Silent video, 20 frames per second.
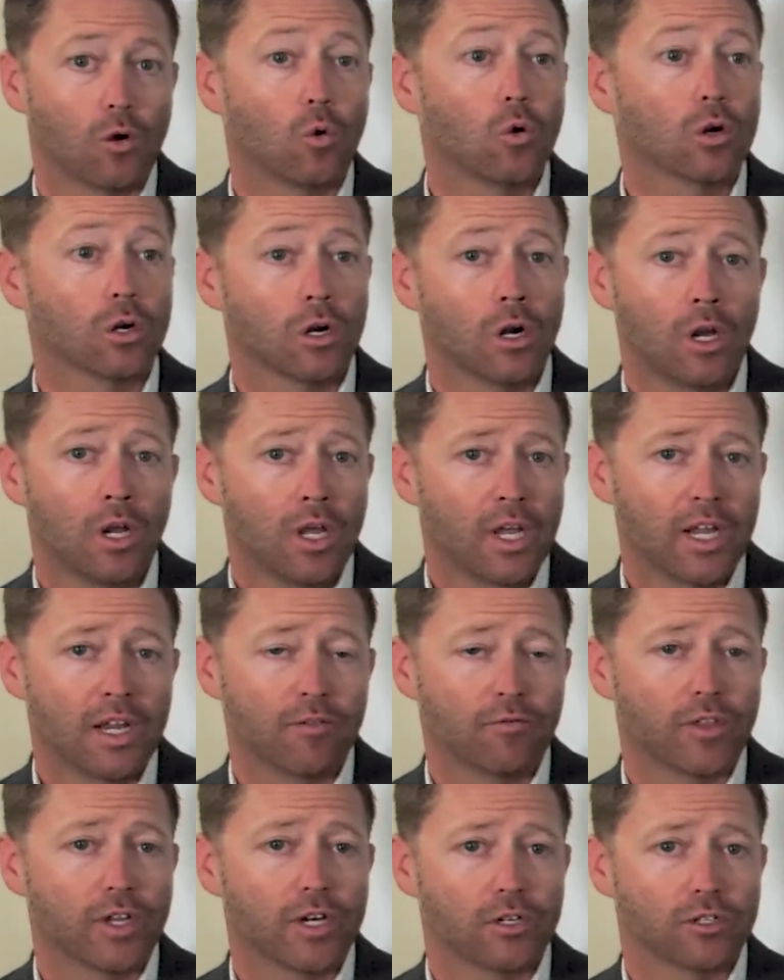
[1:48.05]
Or
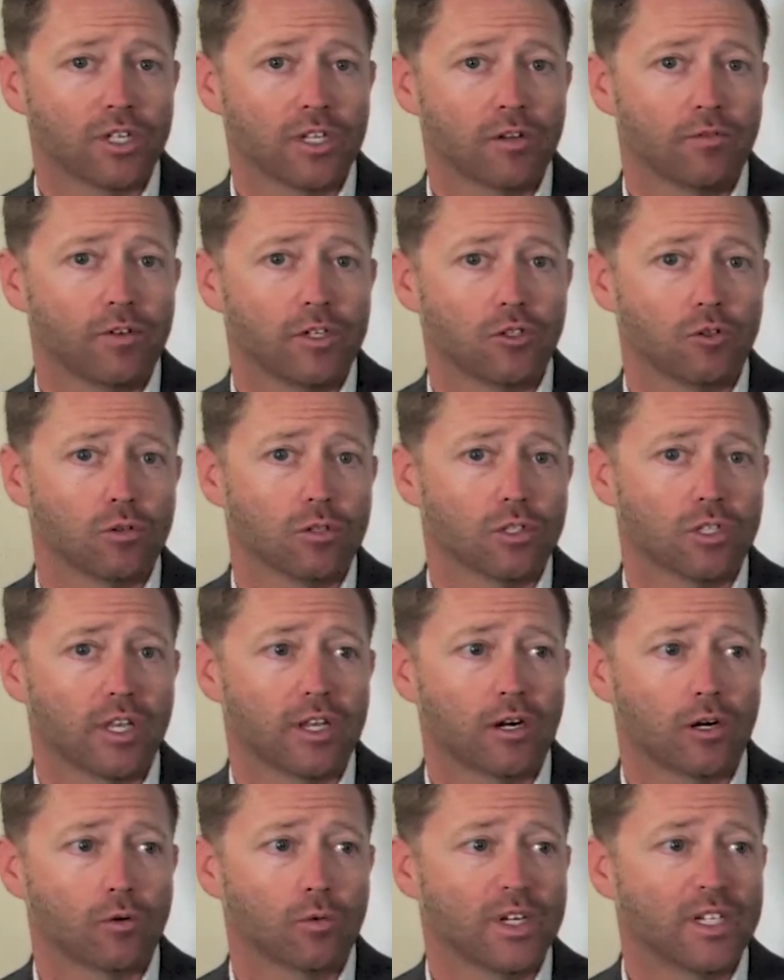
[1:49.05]
if there's individuals
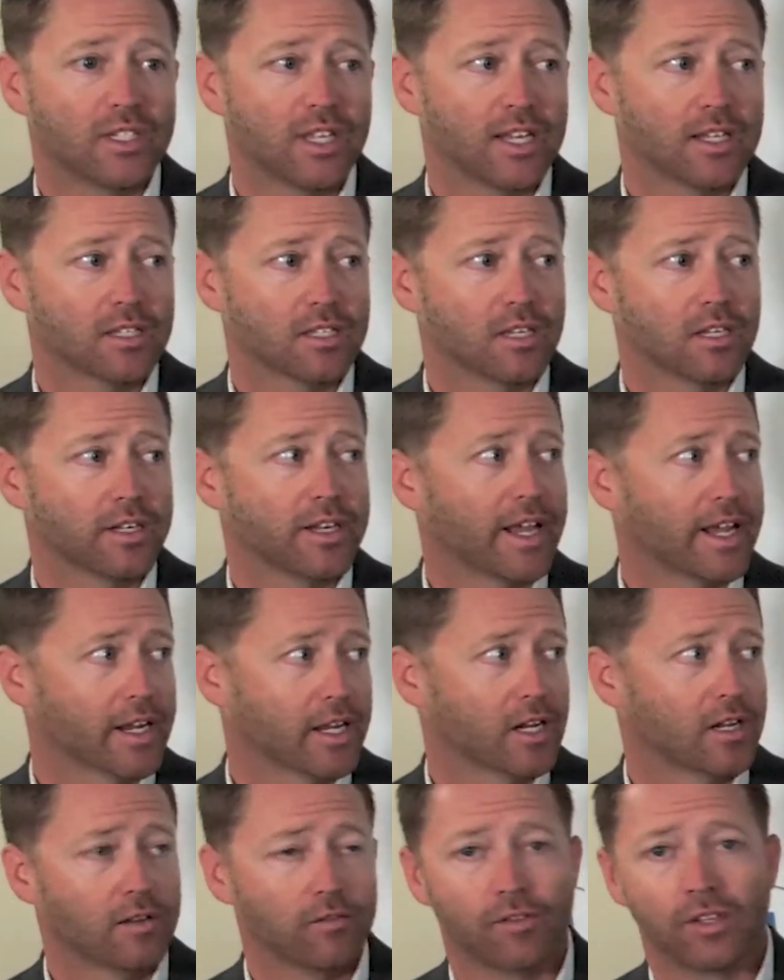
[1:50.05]
that are retested
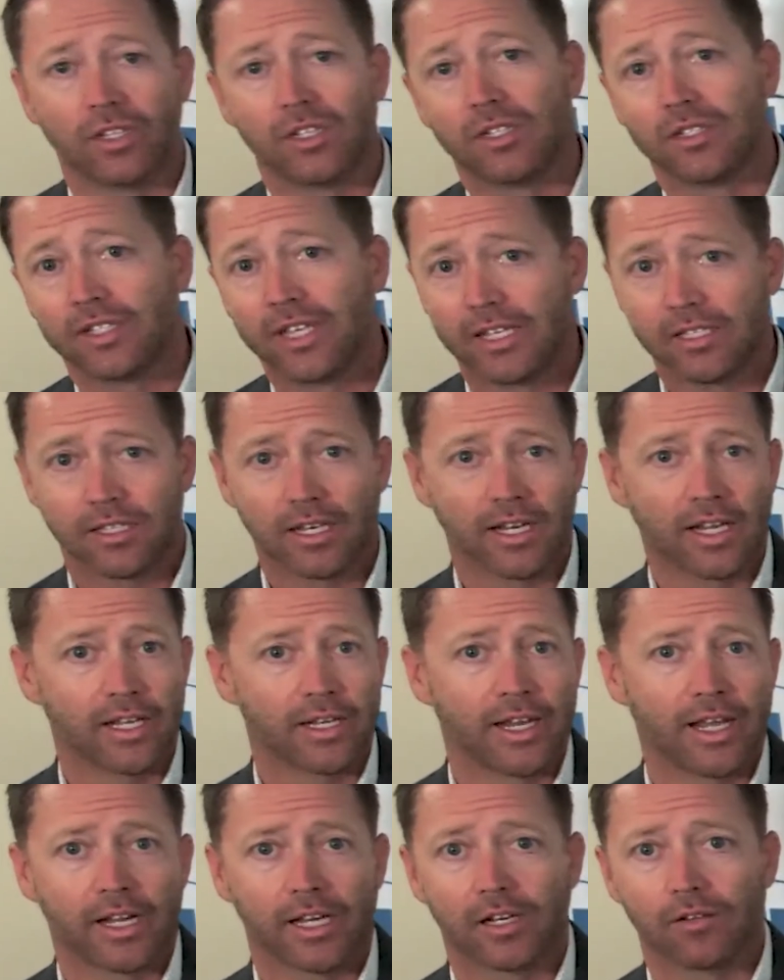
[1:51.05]
negative and then test
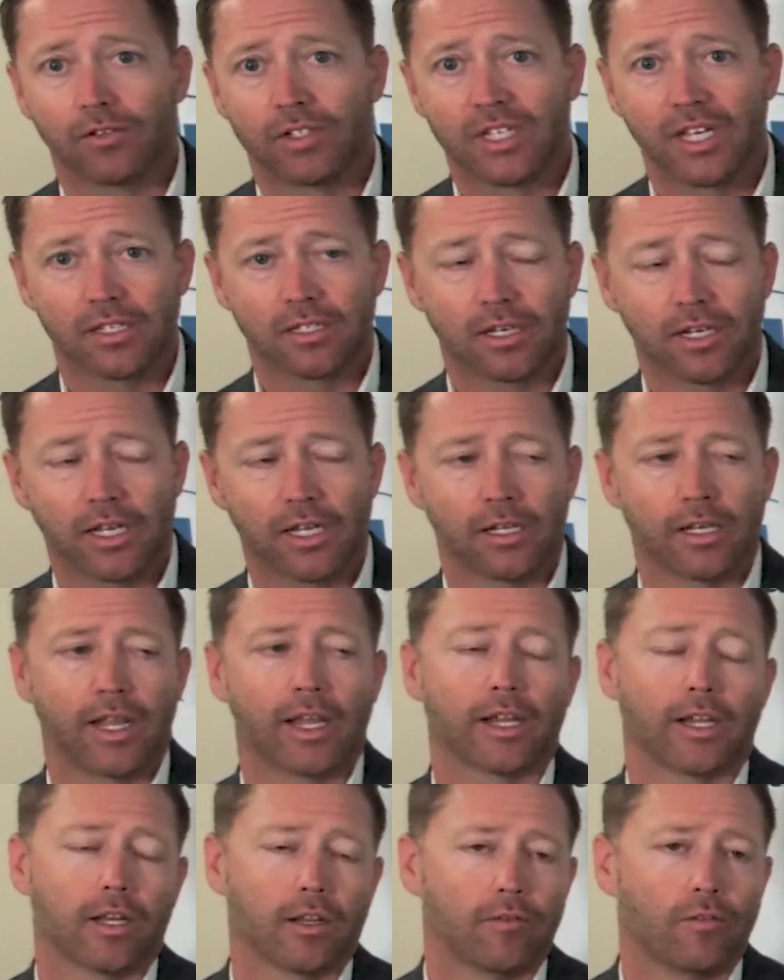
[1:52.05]
again negative and test again
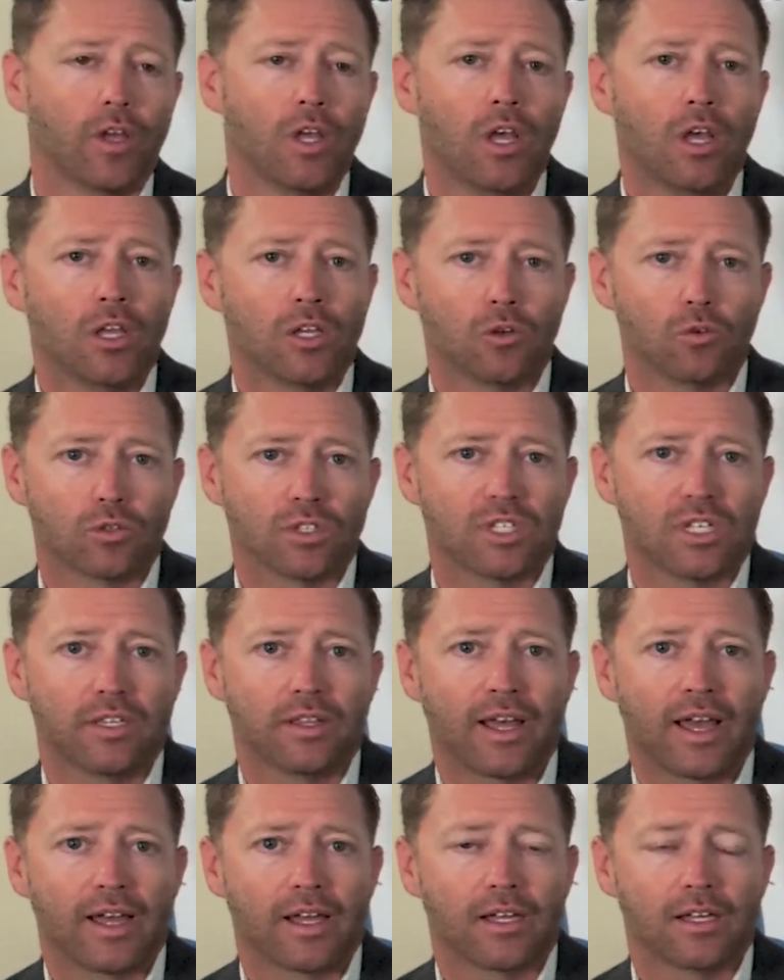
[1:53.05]
negative, you'll see
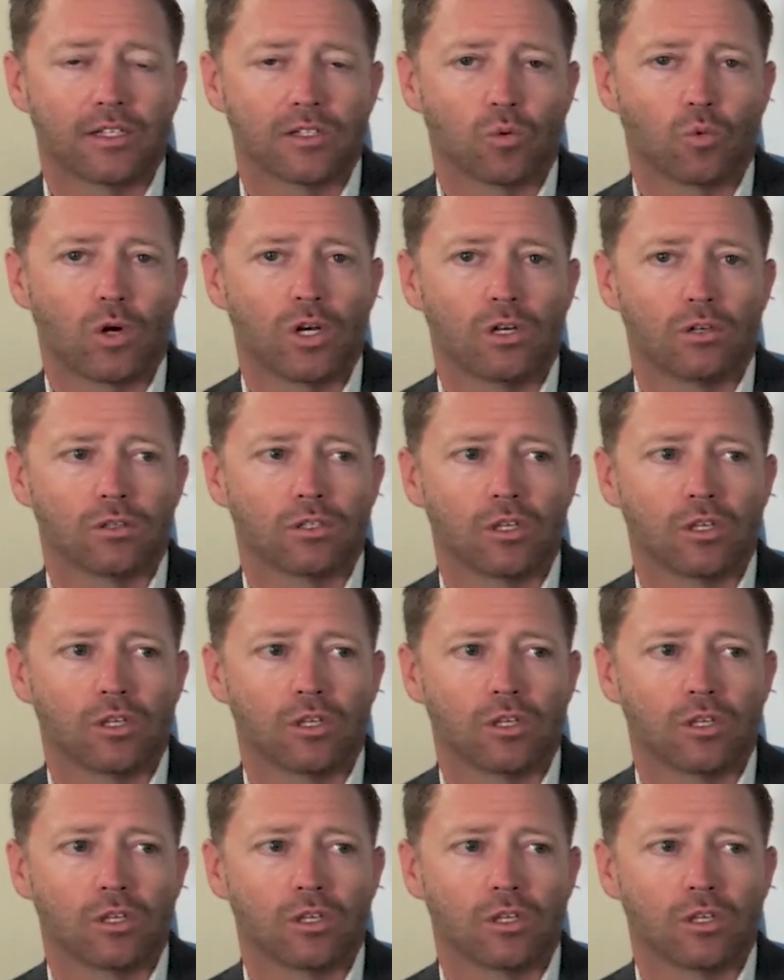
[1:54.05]
that as well.